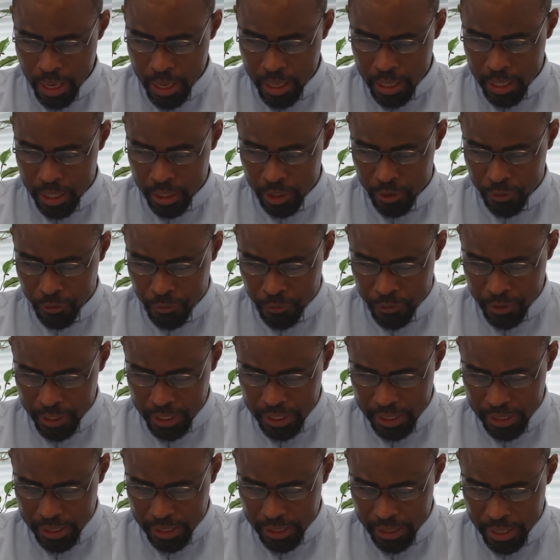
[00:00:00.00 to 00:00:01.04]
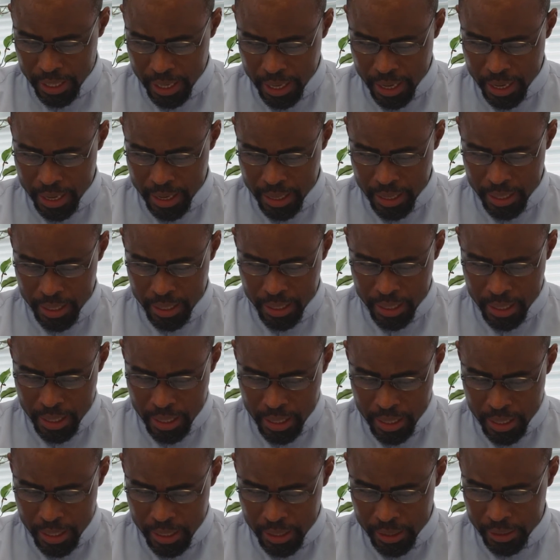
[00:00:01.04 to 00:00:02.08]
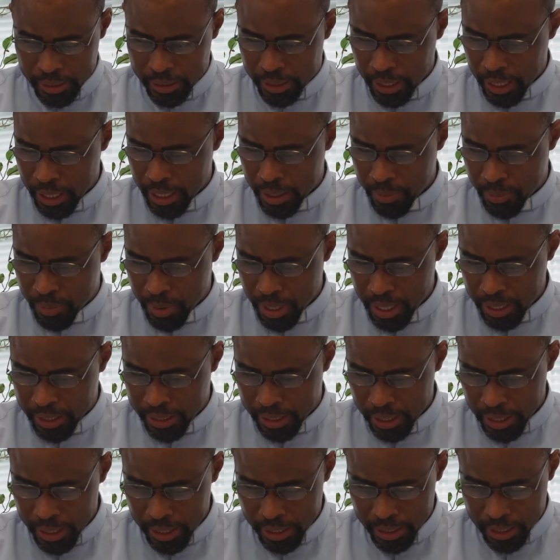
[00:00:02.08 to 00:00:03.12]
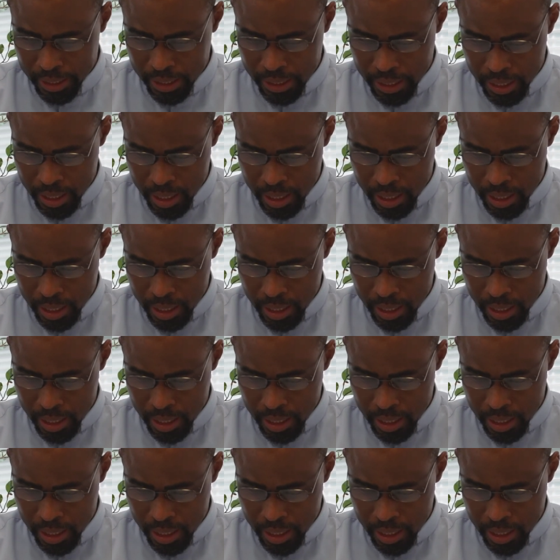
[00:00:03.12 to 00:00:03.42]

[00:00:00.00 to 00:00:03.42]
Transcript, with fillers: His feast day is celebrated